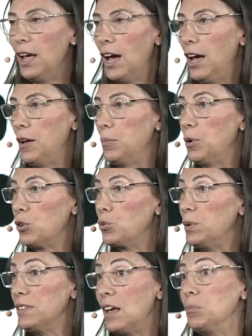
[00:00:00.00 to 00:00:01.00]
But
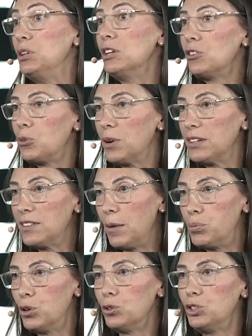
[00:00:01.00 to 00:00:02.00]
with a miniaturized
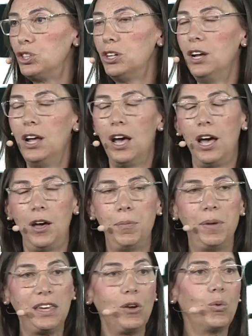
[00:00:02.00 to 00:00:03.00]
approach,
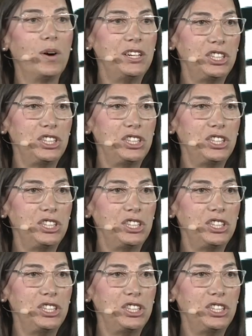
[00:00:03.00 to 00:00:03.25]
making one